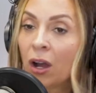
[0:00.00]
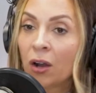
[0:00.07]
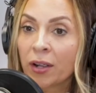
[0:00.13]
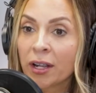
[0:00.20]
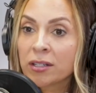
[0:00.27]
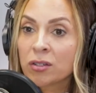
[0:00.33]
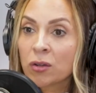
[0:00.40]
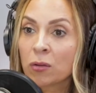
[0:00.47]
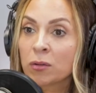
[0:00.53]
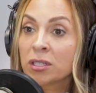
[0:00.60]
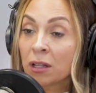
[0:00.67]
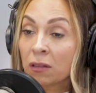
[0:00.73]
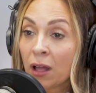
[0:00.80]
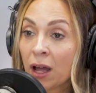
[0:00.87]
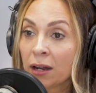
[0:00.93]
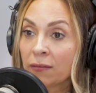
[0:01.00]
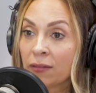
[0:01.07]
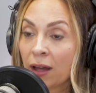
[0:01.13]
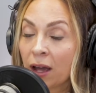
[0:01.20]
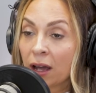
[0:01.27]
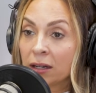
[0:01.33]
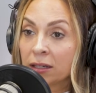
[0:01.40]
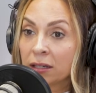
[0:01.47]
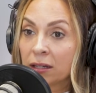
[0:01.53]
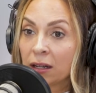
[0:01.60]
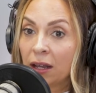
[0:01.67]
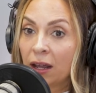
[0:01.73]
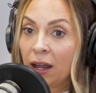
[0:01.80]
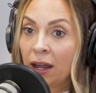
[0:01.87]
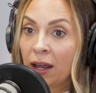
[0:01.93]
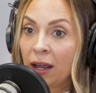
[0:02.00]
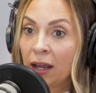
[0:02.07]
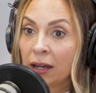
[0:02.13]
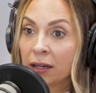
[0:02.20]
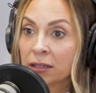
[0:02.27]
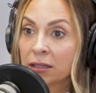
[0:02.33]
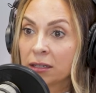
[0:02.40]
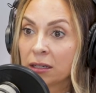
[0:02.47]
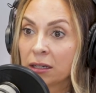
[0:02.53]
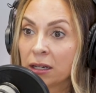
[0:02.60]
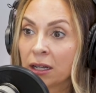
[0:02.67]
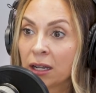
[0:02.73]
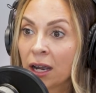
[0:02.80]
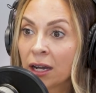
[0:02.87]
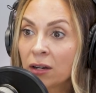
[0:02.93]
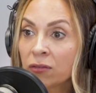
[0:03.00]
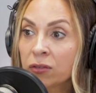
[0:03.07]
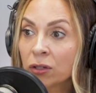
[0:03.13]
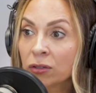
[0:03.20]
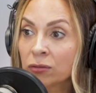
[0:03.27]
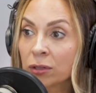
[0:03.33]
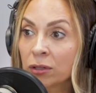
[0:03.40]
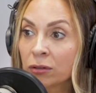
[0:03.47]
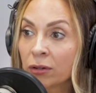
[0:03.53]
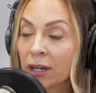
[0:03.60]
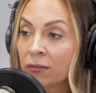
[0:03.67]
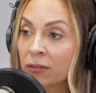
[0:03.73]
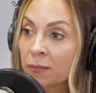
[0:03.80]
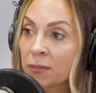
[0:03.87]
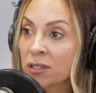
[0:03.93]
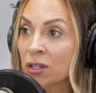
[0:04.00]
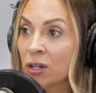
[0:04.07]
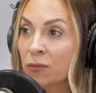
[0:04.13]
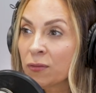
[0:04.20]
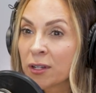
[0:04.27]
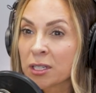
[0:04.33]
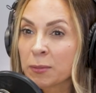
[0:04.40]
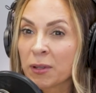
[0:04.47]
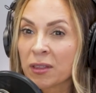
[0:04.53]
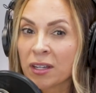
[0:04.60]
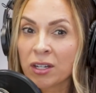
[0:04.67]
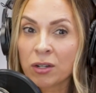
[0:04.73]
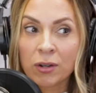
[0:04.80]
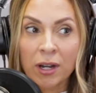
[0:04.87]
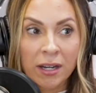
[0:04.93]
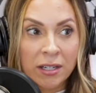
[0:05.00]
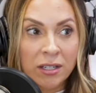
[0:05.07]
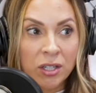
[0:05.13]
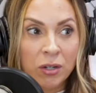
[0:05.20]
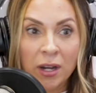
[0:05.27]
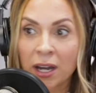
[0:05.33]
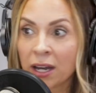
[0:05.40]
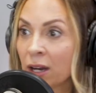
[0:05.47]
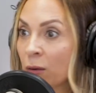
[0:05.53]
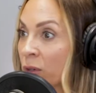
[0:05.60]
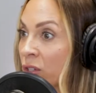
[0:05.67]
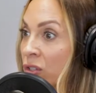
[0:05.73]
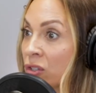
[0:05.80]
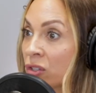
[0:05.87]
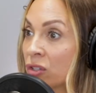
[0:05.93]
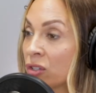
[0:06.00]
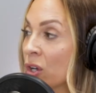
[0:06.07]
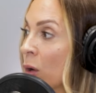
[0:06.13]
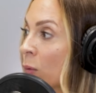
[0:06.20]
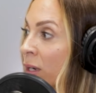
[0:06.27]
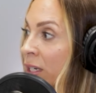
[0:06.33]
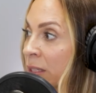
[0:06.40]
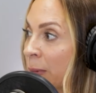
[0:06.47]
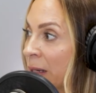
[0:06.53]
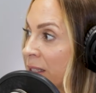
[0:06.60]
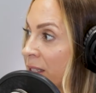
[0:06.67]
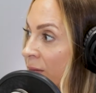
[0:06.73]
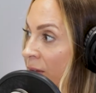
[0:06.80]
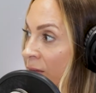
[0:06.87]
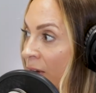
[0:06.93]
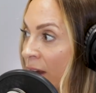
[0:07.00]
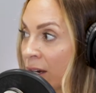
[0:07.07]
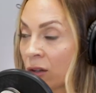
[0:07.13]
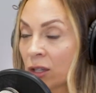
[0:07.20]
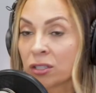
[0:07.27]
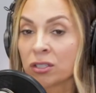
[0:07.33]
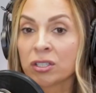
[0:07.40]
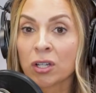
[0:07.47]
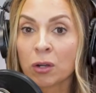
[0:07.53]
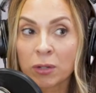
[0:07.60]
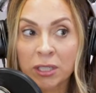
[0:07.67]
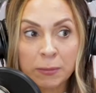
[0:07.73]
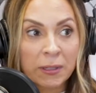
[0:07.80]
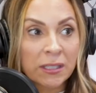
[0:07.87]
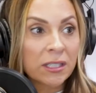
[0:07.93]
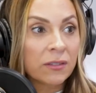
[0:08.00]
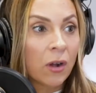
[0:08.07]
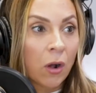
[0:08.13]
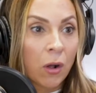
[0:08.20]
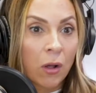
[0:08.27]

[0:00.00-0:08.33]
Okay, so it was a lot of that. And it kind of looked real great from the surface, but then you got into it and it was so expensive. The vinyl is so expensive.